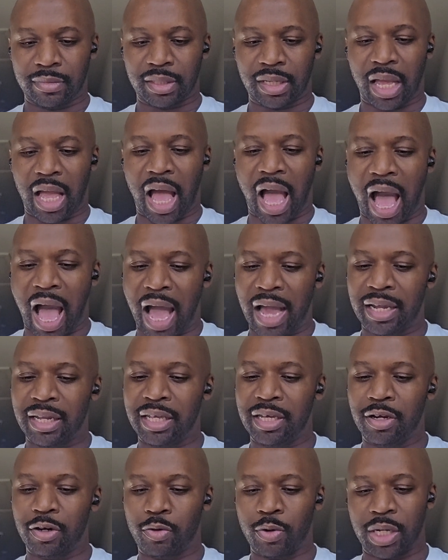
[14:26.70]

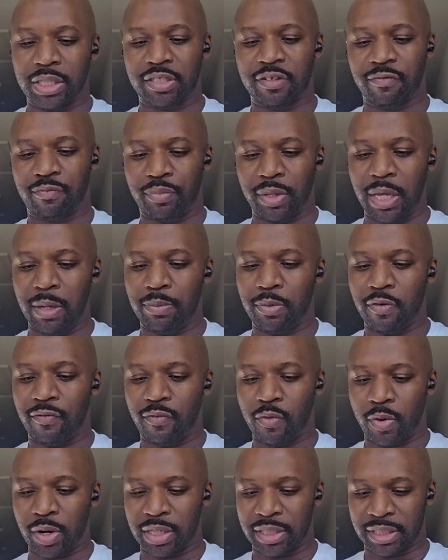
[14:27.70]
Highly aggressive people,
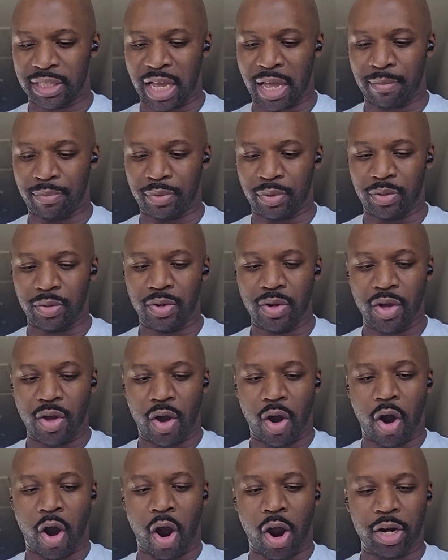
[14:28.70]
for example,
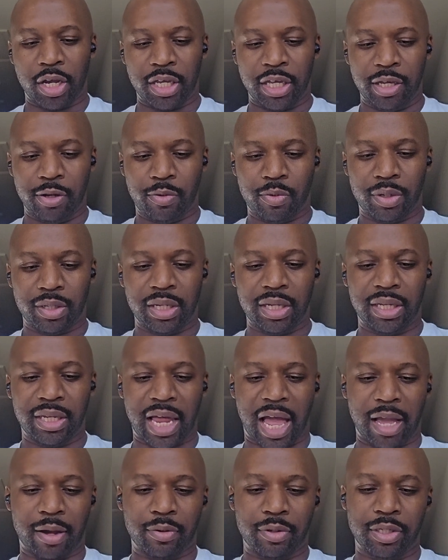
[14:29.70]
are equally
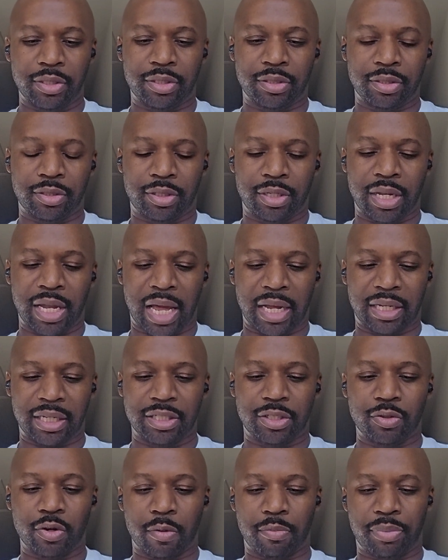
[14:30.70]
likely
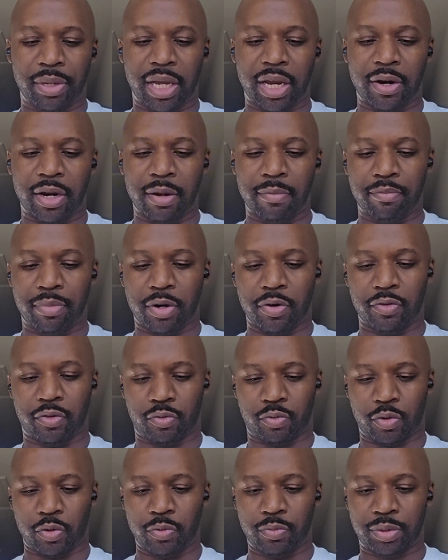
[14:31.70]
to appear in both
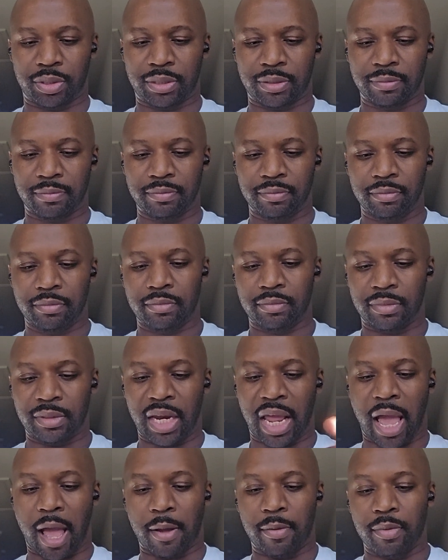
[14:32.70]
groups.
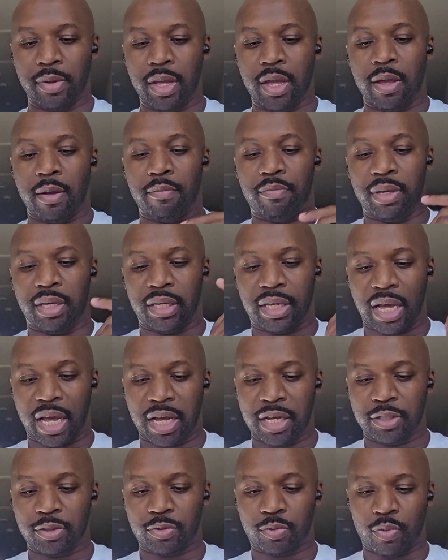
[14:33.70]
Now,
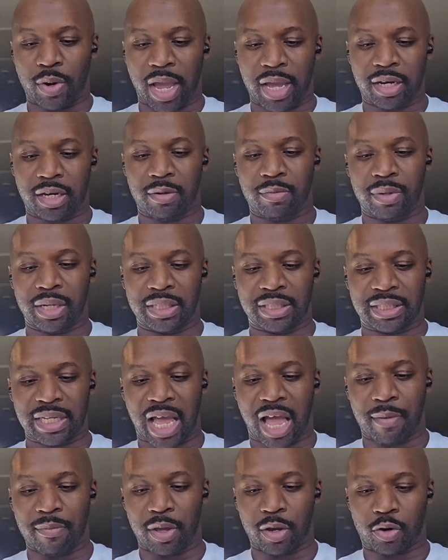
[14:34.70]
because random
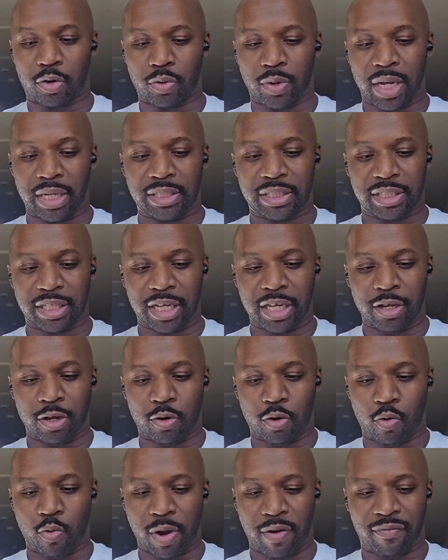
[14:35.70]
assignment creates
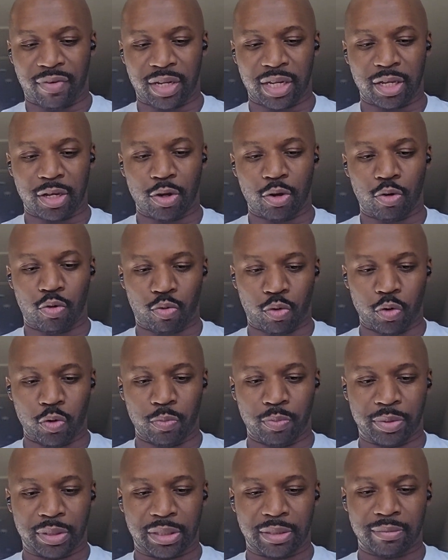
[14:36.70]
equivalent
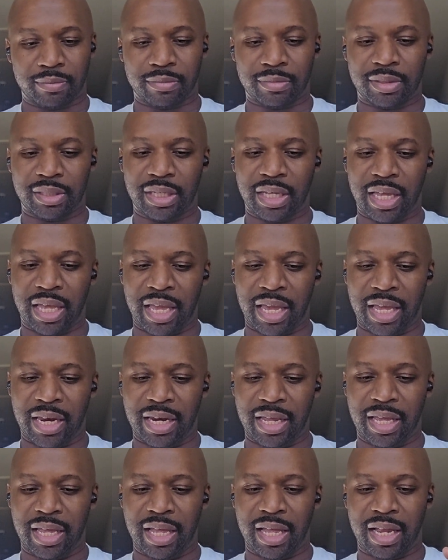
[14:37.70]
groups,
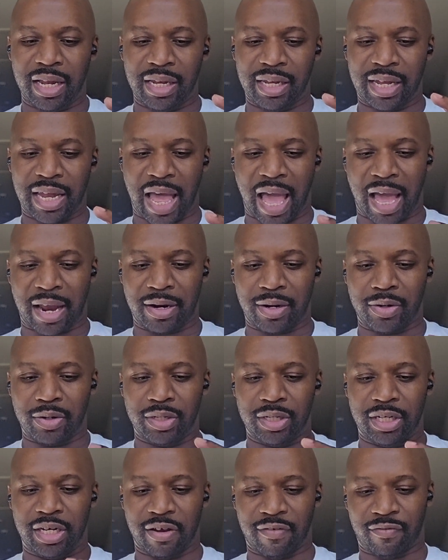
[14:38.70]
any latter
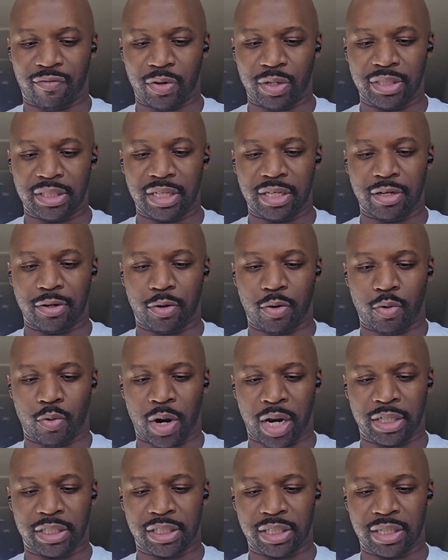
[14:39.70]
difference in
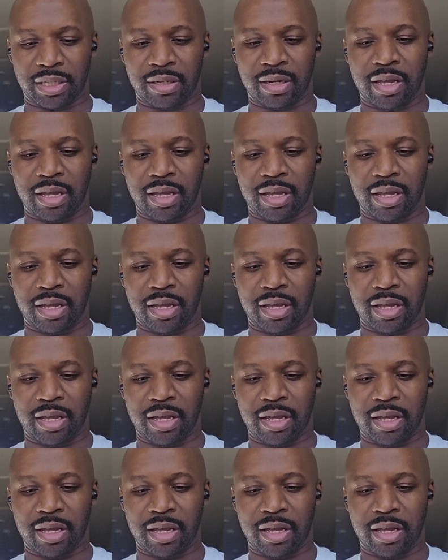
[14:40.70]
aggressive